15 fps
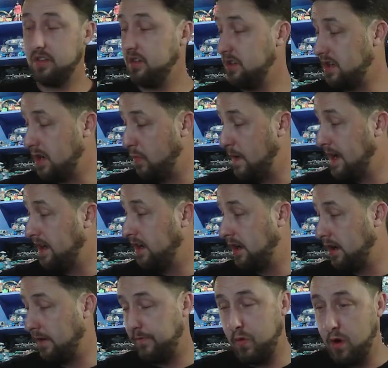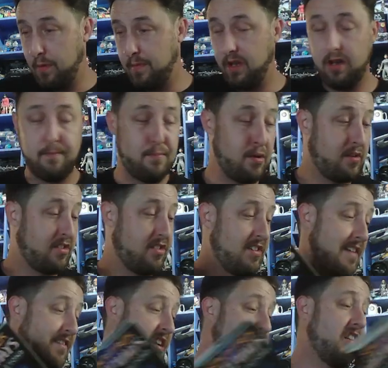are waiting here for me in book
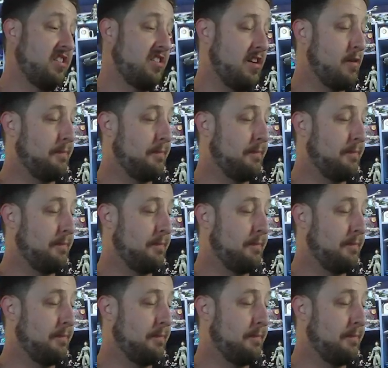7. So